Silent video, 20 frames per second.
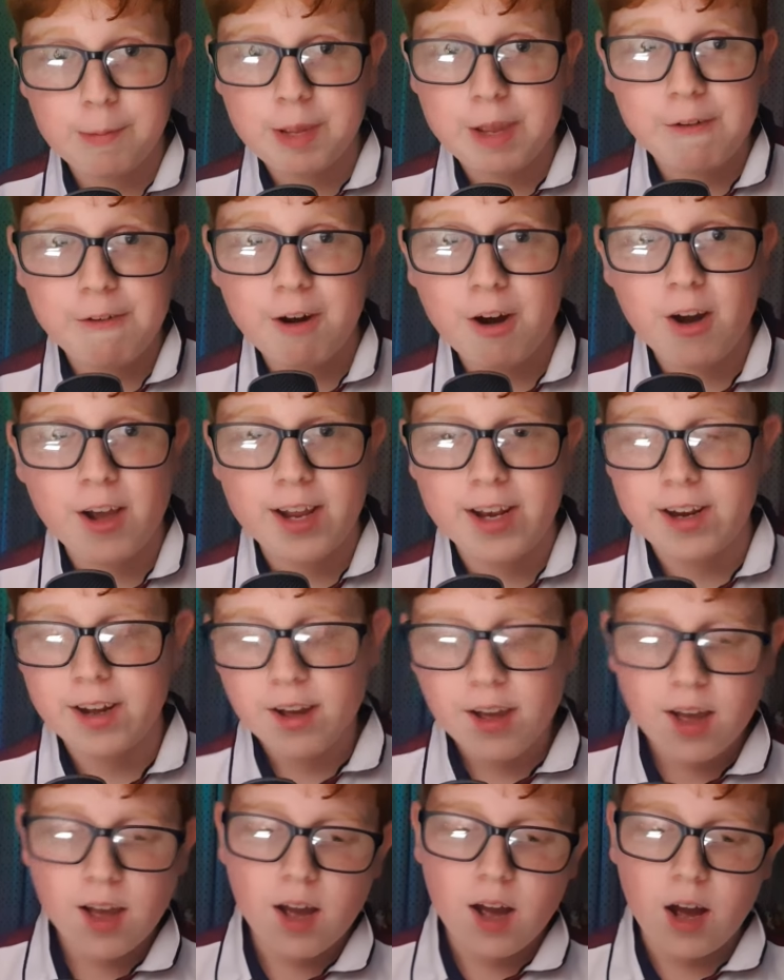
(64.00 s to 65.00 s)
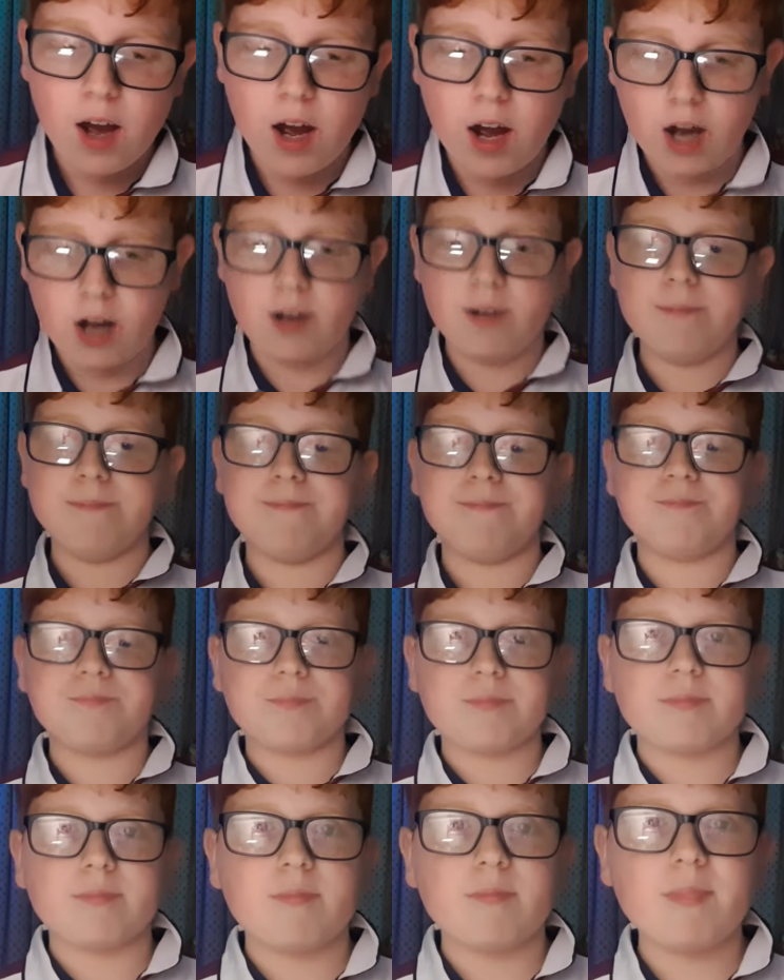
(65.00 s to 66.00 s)
be fine.
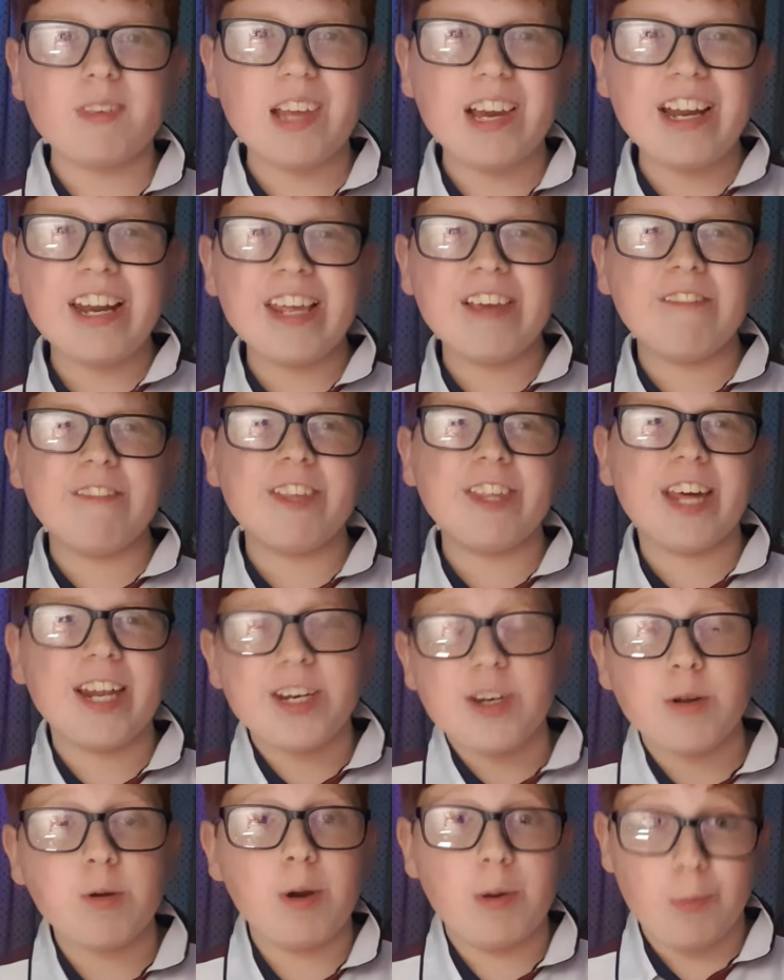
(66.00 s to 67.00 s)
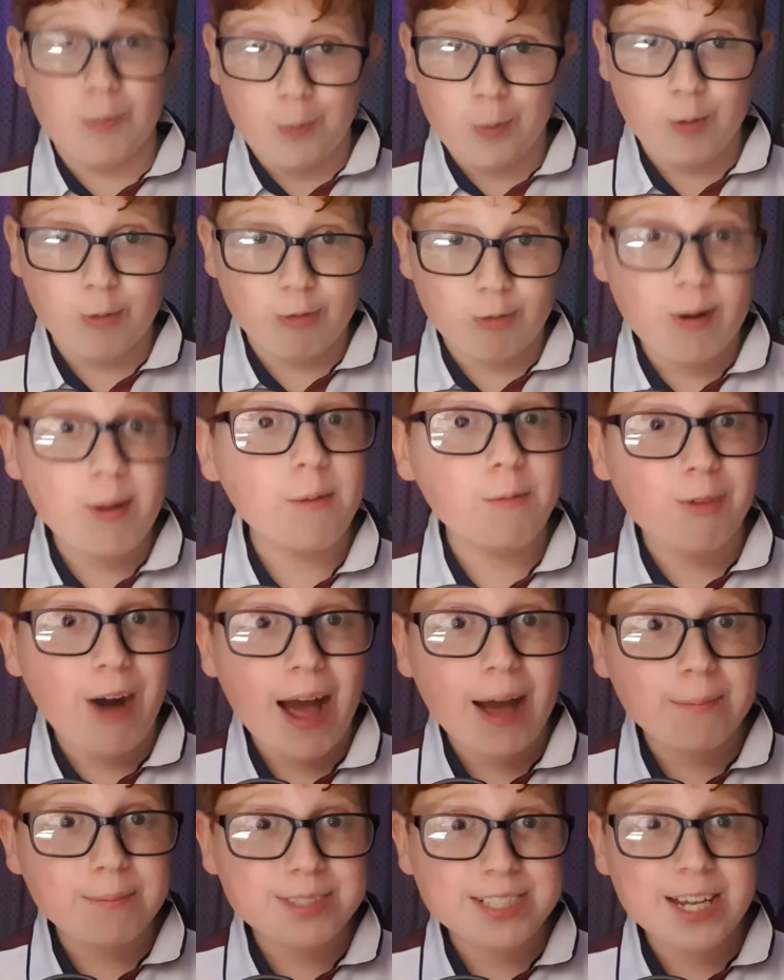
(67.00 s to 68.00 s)
And even then, will
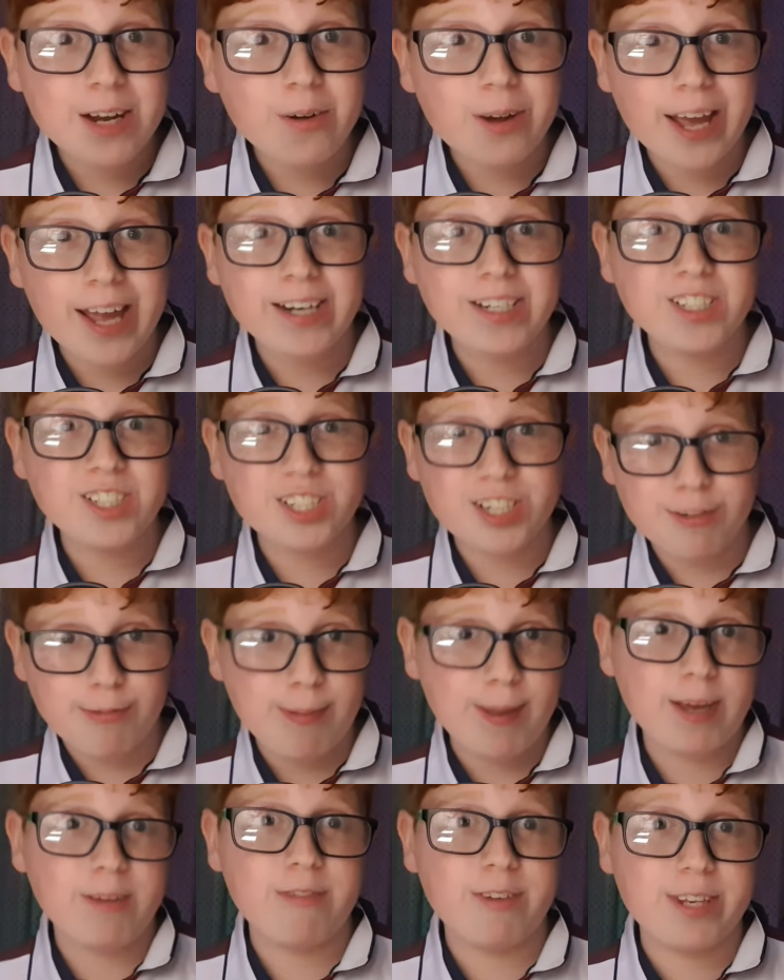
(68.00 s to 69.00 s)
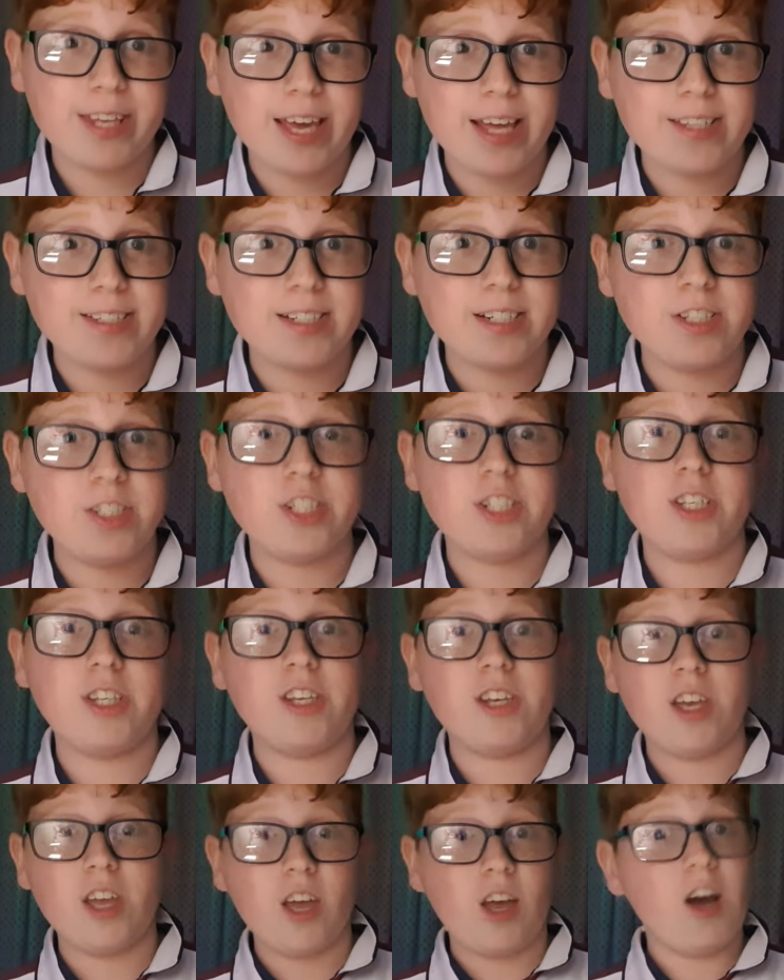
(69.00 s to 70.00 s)
Ramsdale get injured if Pickford gets injured?
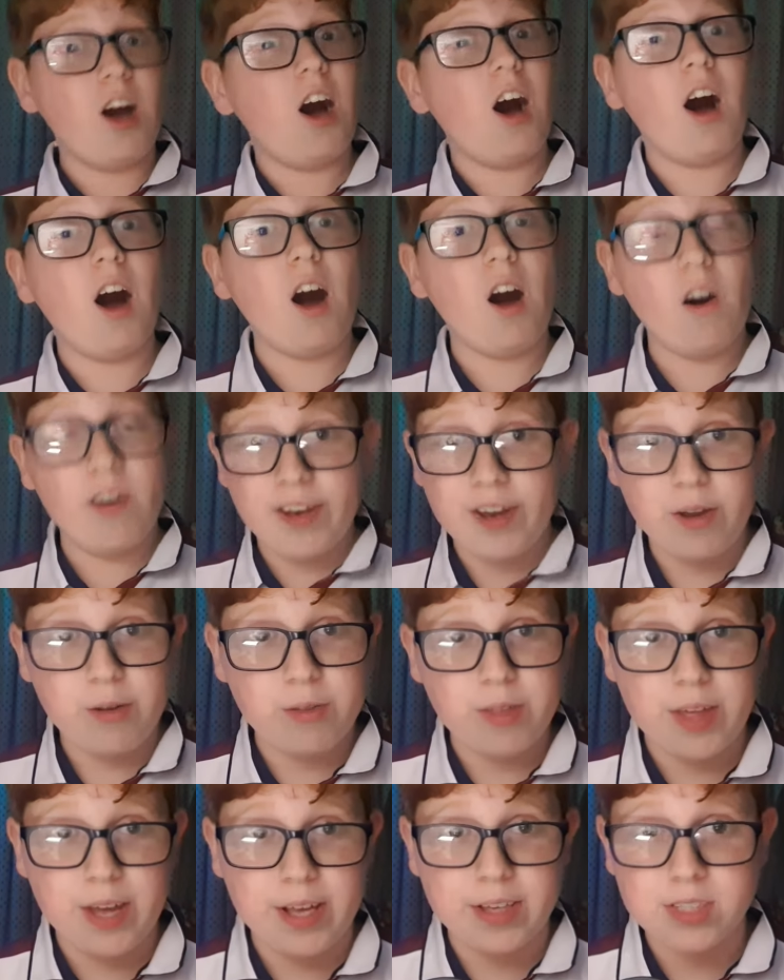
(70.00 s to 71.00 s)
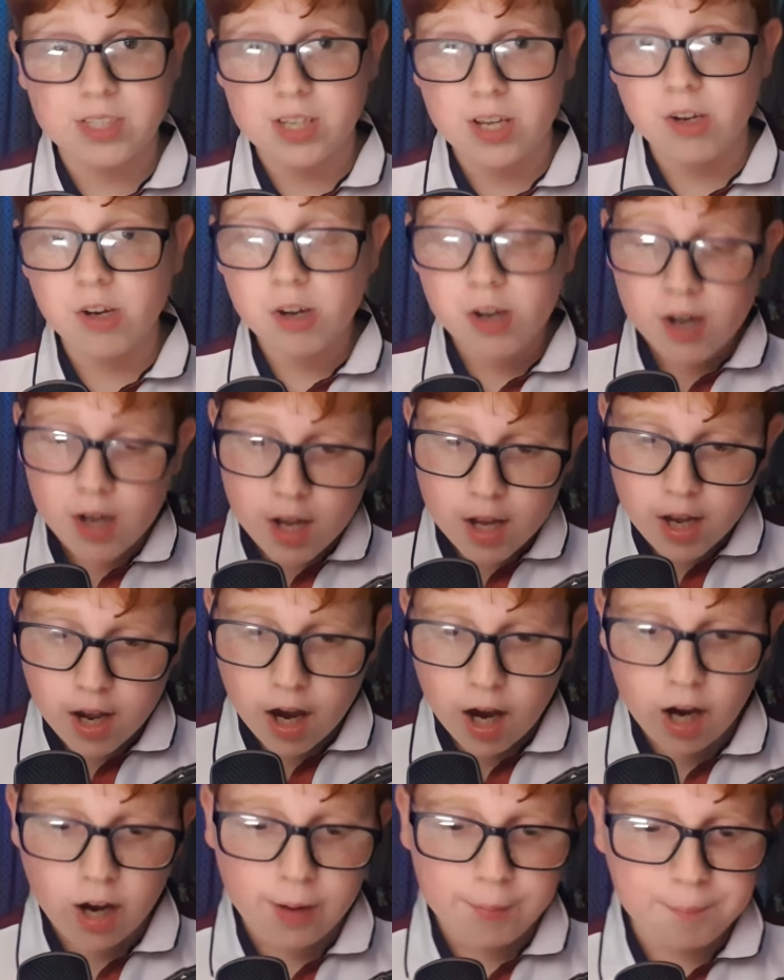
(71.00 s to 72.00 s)
I don't think so.
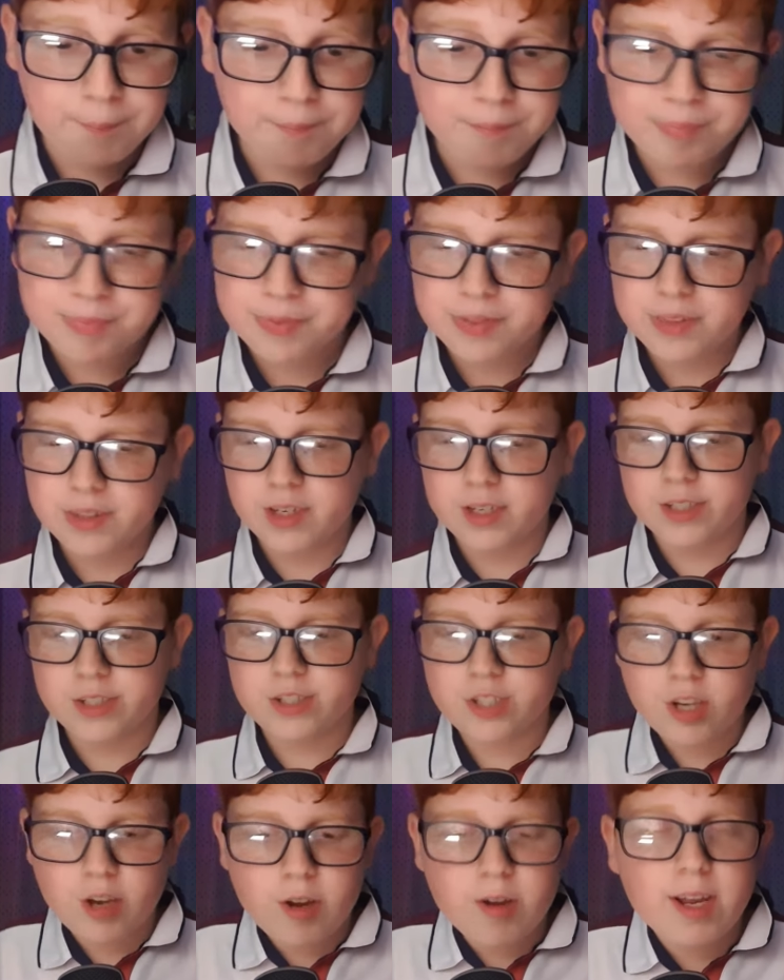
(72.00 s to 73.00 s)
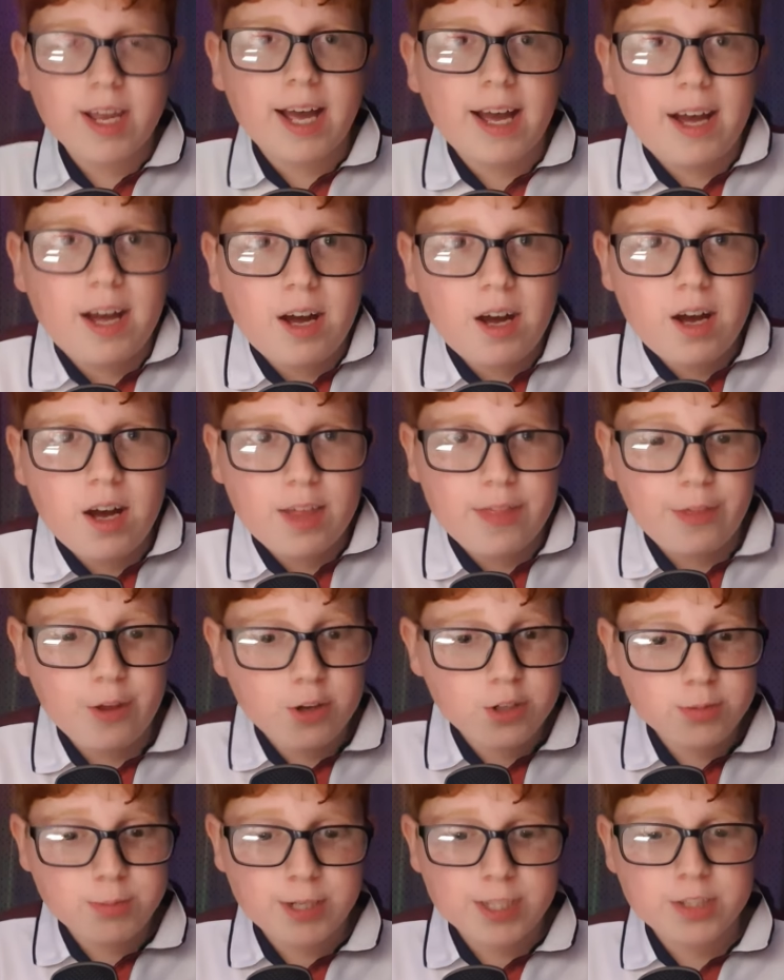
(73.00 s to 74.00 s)
So yeah,
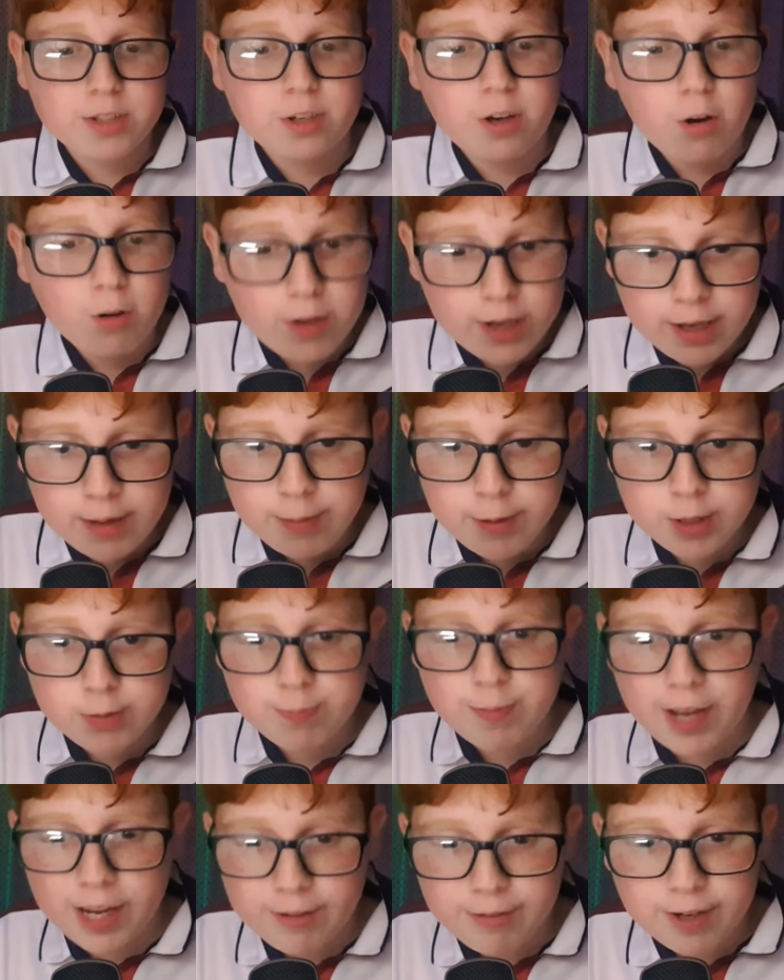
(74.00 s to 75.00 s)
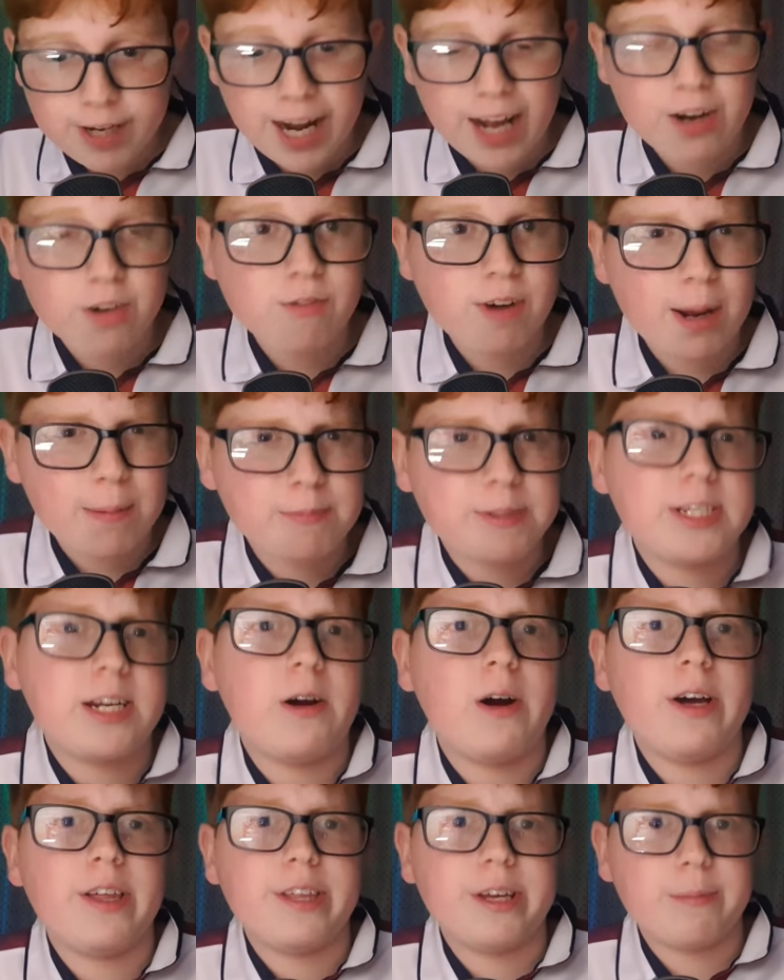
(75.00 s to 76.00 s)
those are my two goalkeepers, Pickford and
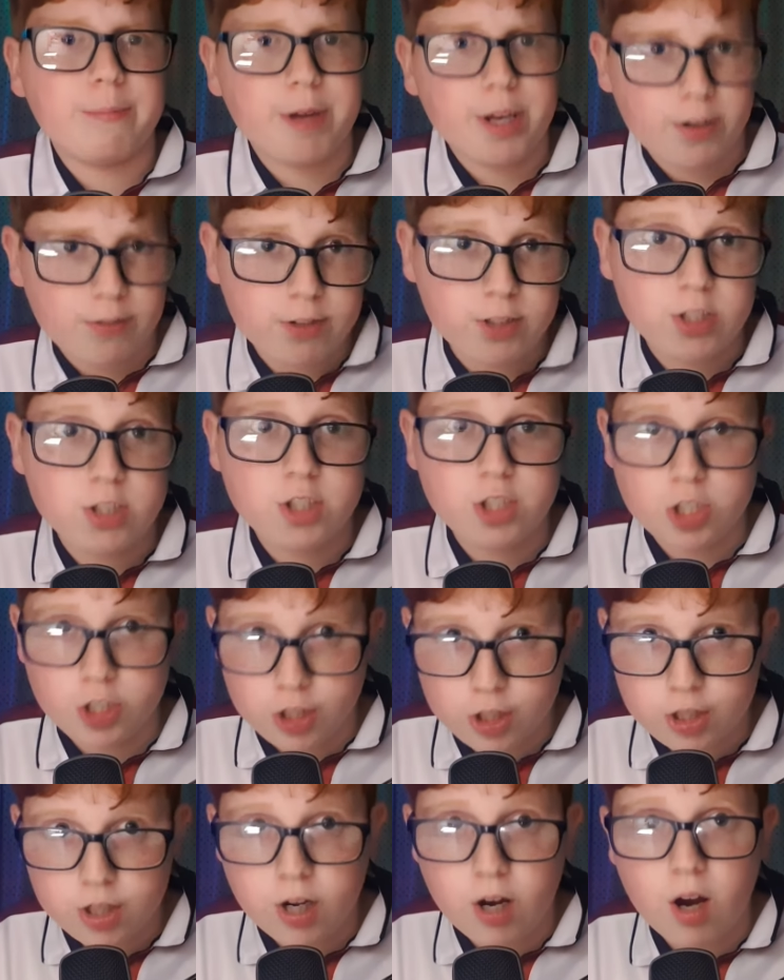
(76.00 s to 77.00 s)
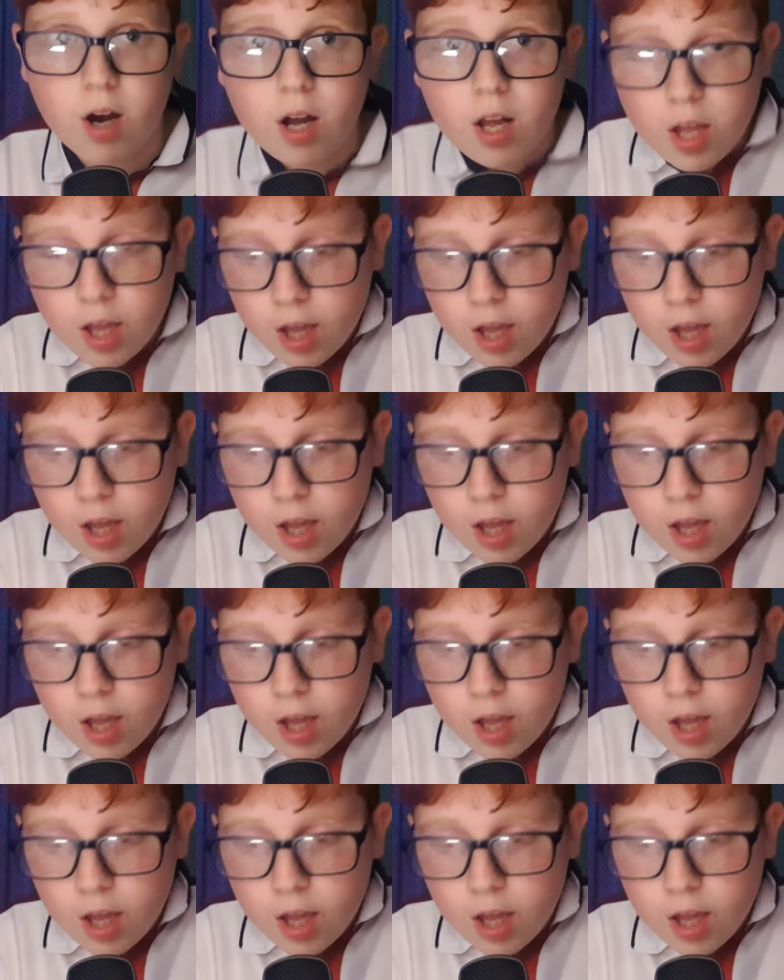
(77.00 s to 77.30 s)
Ramsdale. I think Pickford should start.